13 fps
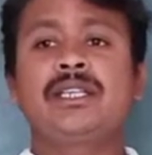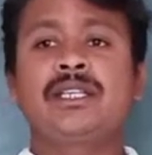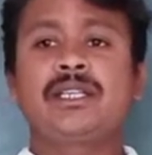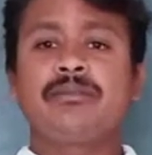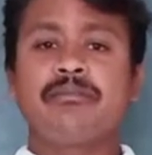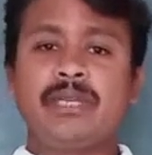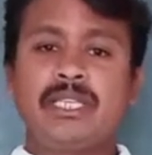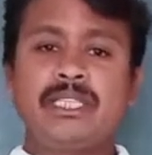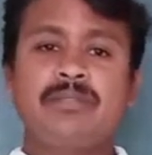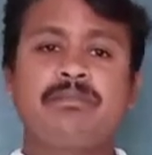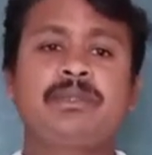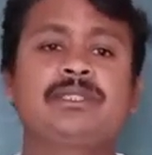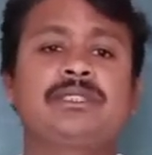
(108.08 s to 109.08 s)

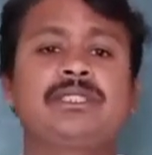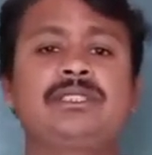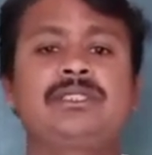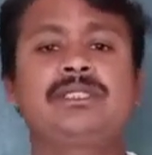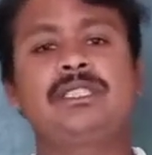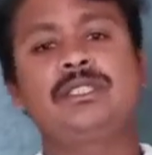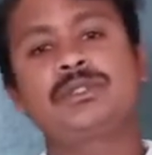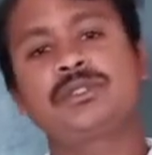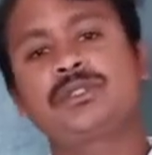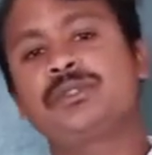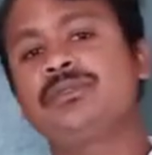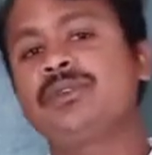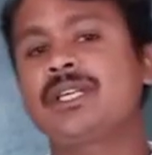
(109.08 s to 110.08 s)
many persons they used
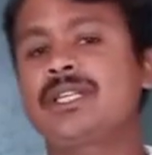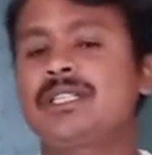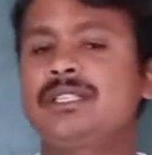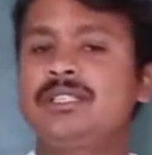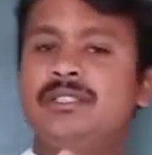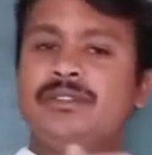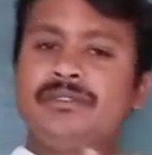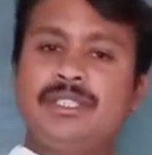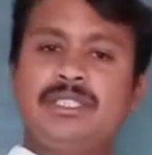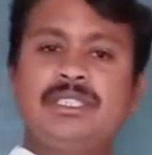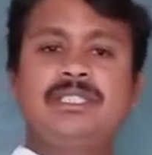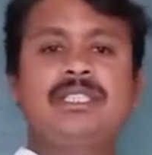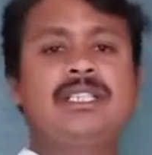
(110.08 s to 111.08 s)
to work
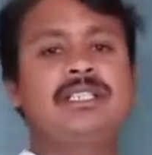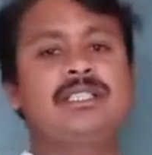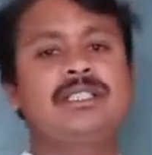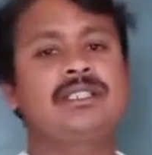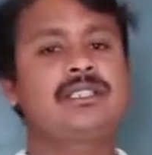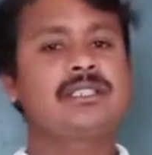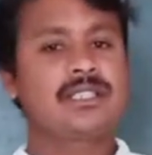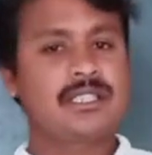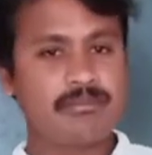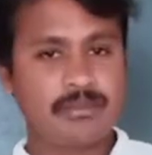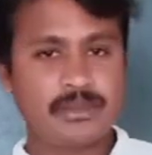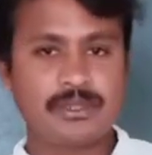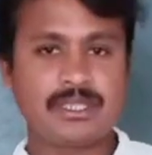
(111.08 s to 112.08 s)
within that
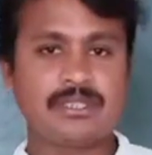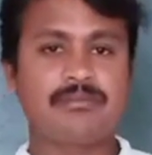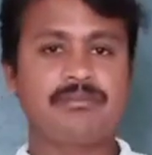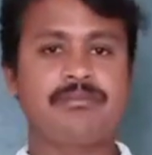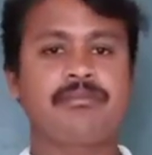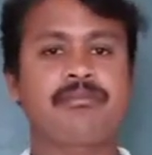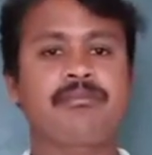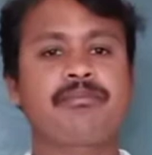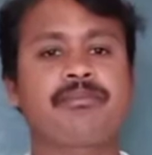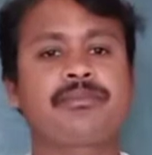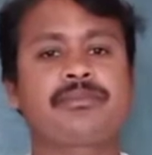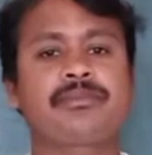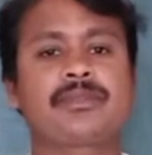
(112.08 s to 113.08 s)
computer.
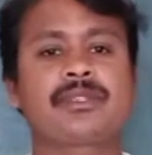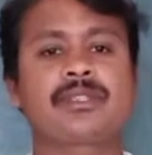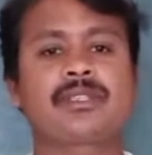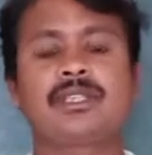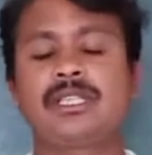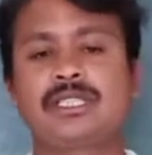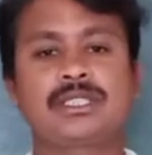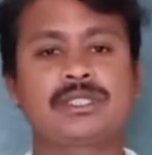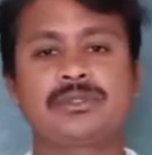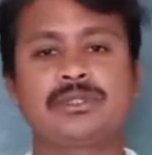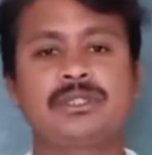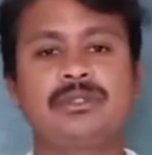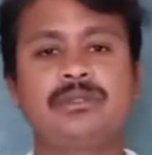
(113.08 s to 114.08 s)

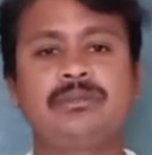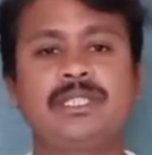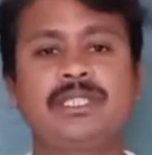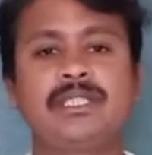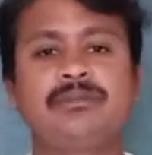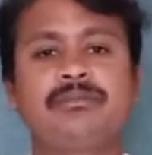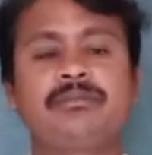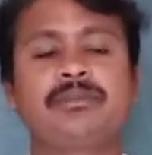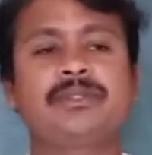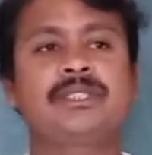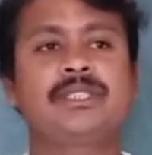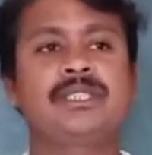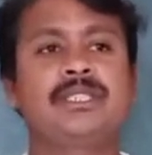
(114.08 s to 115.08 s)
Understood everybody?
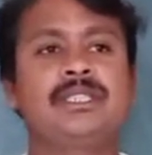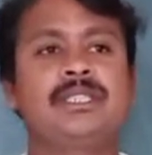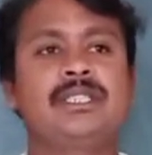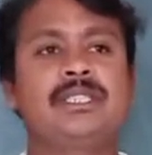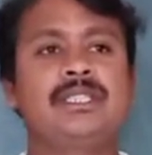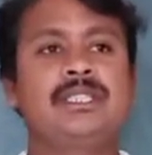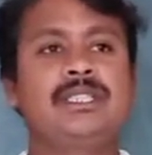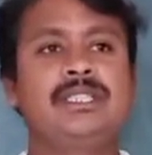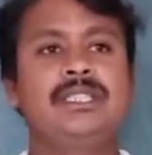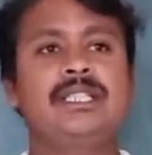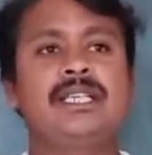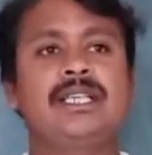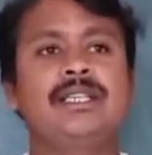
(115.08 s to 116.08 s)

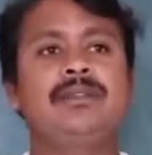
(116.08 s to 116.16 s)
Here,